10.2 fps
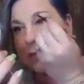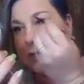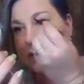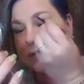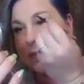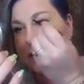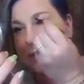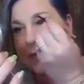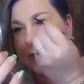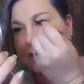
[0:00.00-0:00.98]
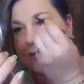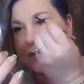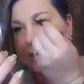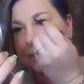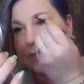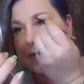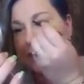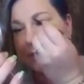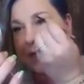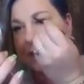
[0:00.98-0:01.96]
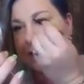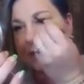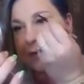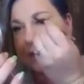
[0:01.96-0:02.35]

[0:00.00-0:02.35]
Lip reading: But we need brows. Brows matter.